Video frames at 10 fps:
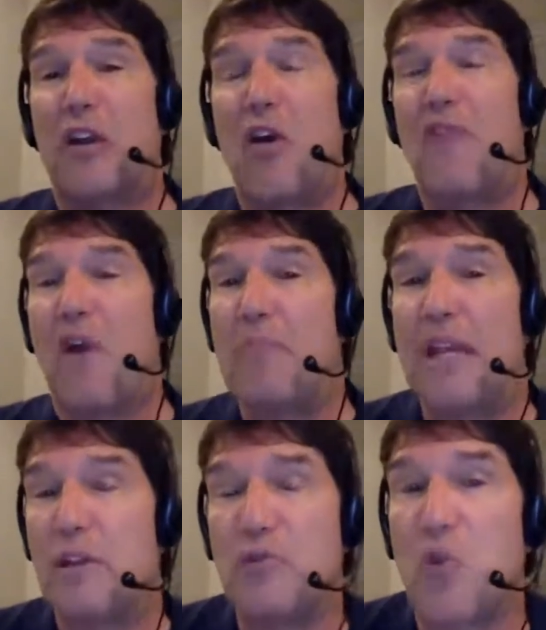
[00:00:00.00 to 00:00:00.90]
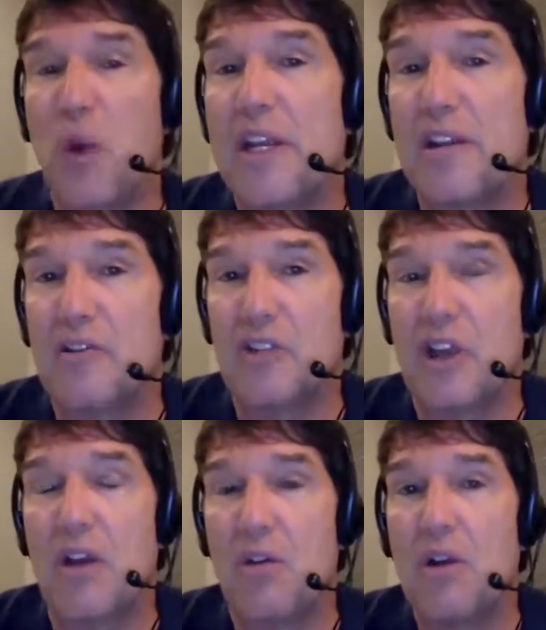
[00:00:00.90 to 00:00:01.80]
We just took it off our menu
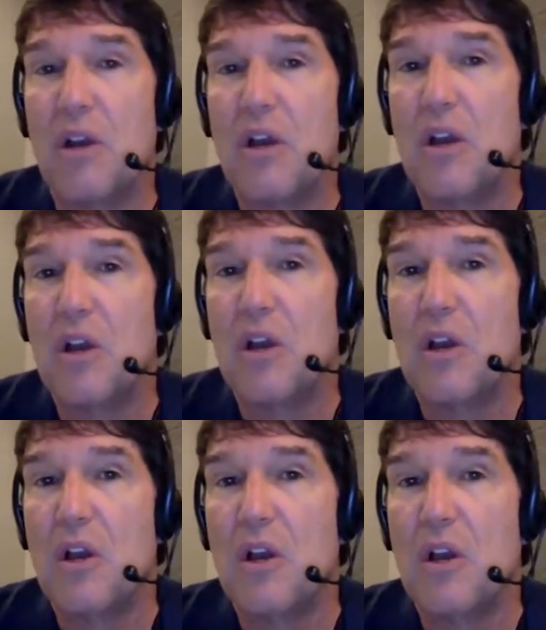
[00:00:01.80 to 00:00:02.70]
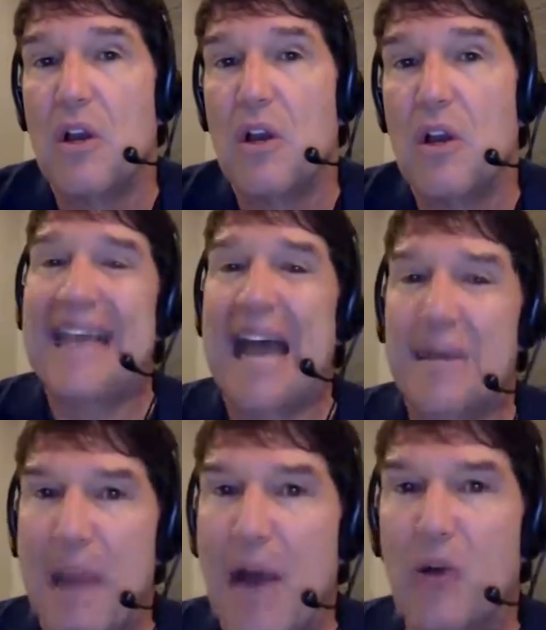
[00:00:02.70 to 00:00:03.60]
20 years ago. So I'm not
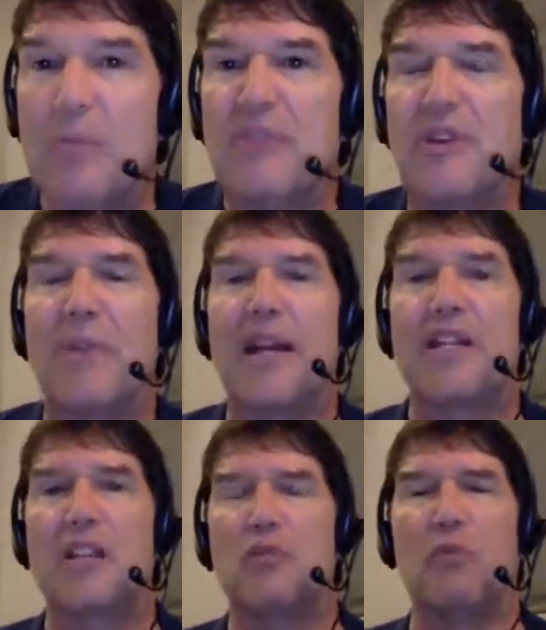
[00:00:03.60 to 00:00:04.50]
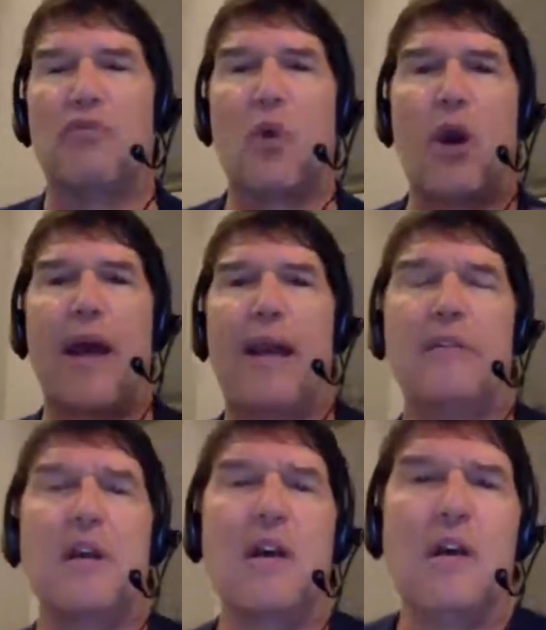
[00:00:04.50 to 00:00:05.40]
anti amalgam. If somebody says, well,
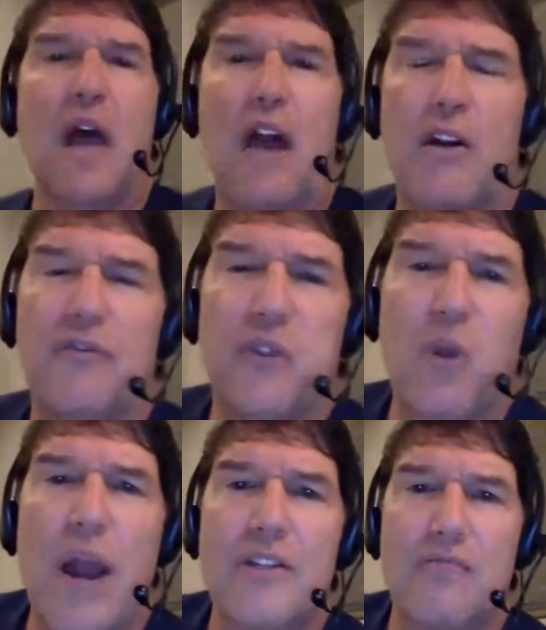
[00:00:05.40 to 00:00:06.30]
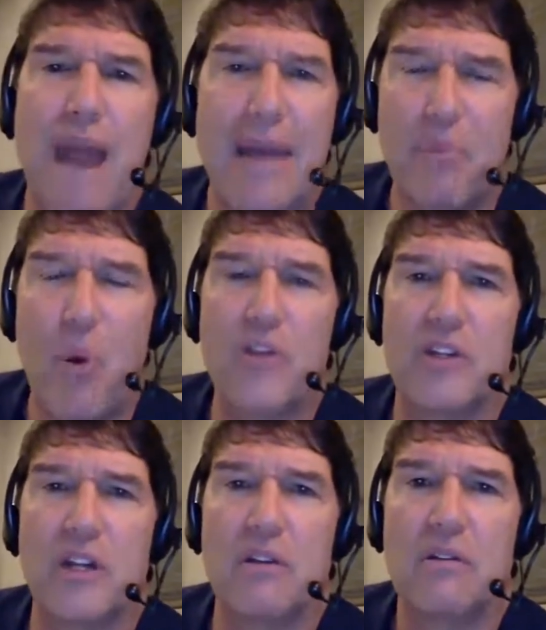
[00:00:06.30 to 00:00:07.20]
fluoride, I, I heard fluoride's in
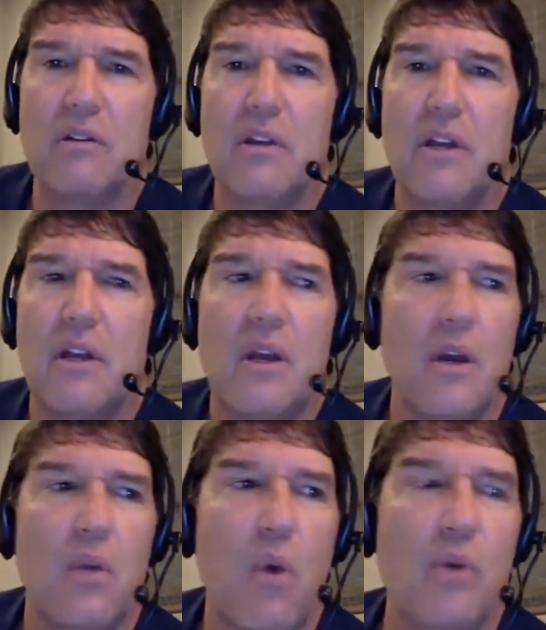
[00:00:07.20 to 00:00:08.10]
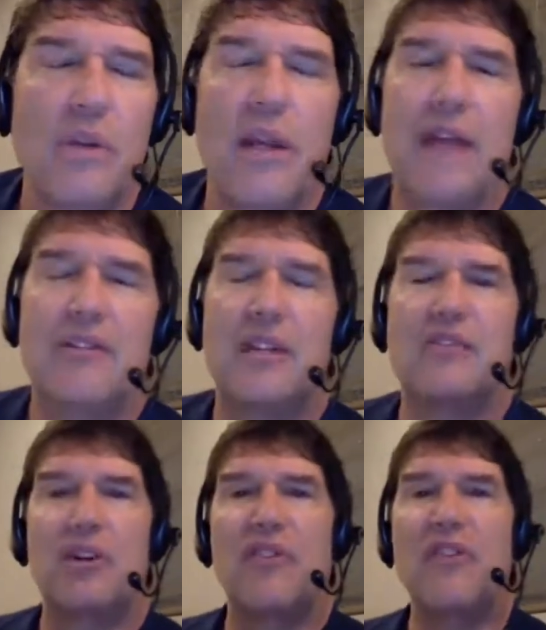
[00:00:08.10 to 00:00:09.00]
rat poisoning. Mm-hmm. Well,
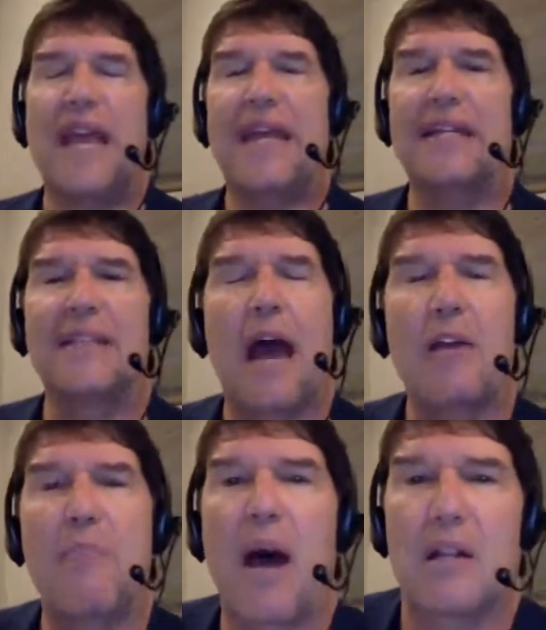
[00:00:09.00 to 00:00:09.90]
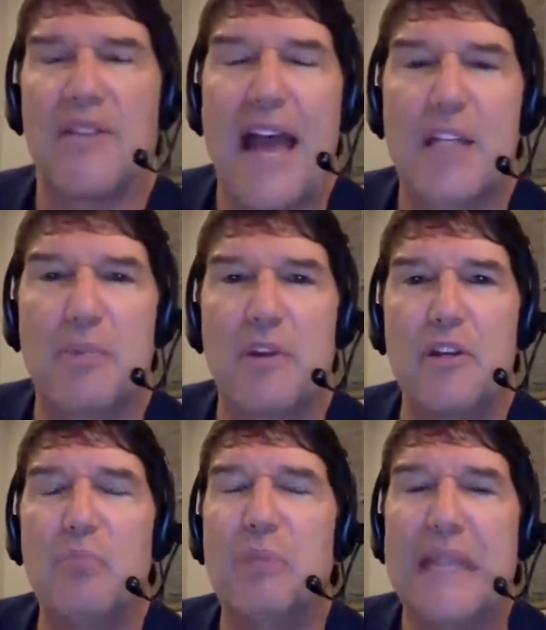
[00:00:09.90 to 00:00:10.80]
I said, sir, if you take an entire bottle
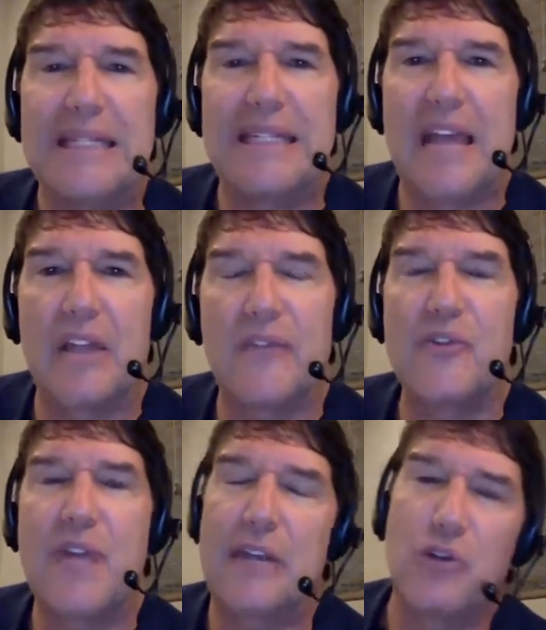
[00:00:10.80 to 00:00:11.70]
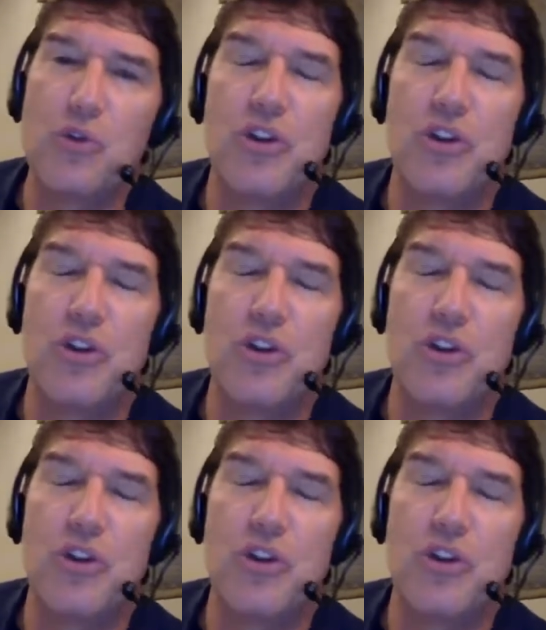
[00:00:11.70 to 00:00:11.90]
of aspirin, you bleed to death.